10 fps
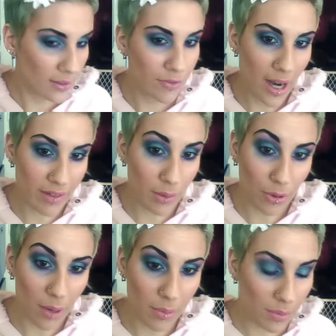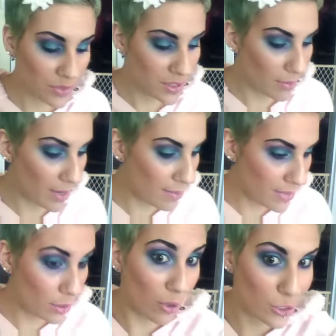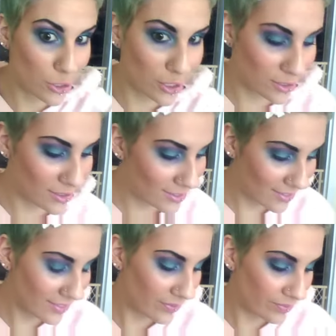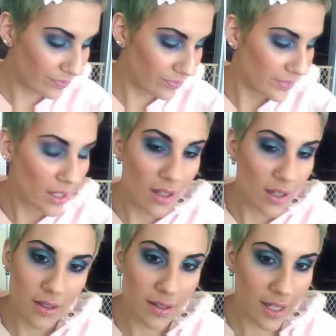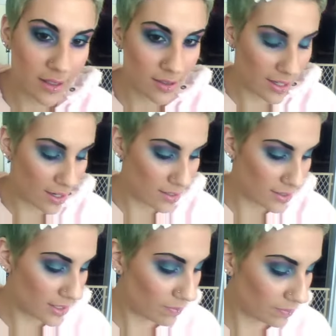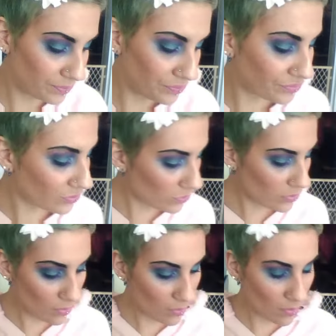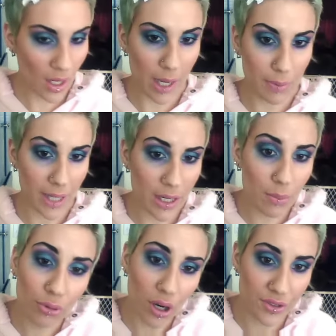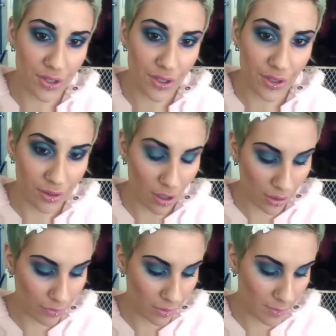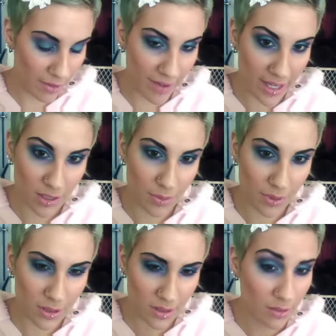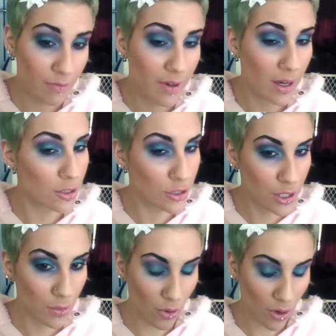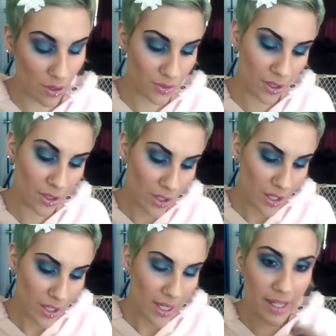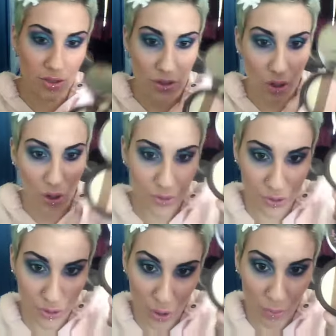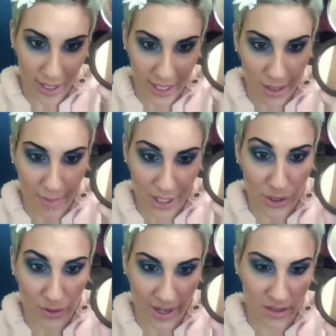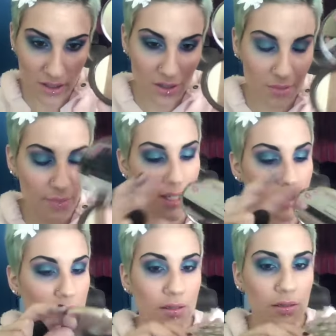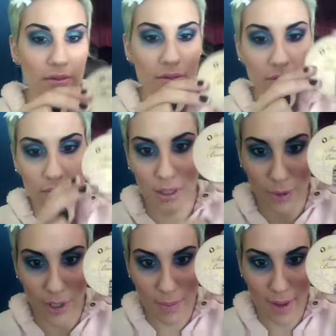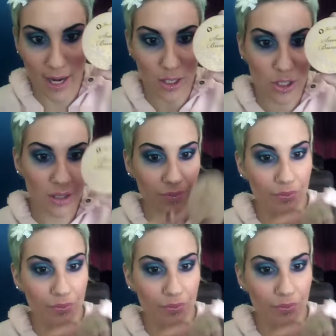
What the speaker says: If you're having problems, it might be your brushes. The next thing I did, I applied a bronzer all over my face, but this is a very sheer bronzer. It is called Snow Bunny by Too Faced Cosmetics. Really pretty packaging.